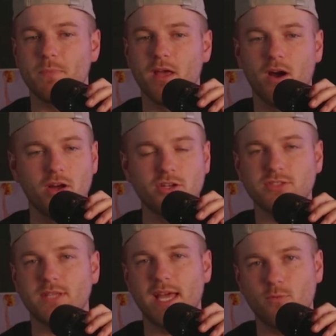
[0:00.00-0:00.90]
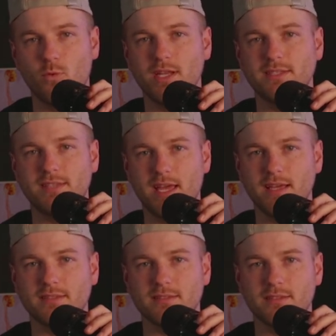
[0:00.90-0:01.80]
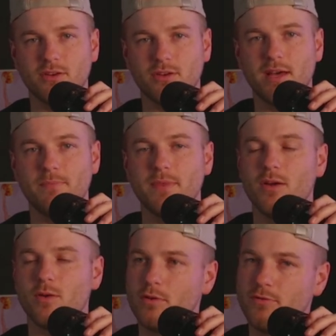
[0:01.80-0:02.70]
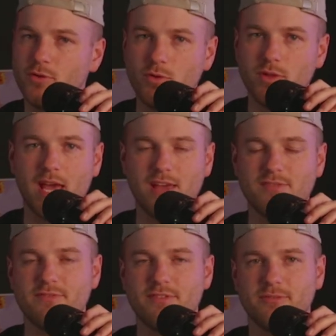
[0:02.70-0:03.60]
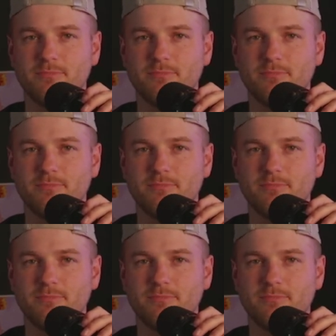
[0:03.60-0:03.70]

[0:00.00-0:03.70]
Understand what it takes, okay? Review the game film.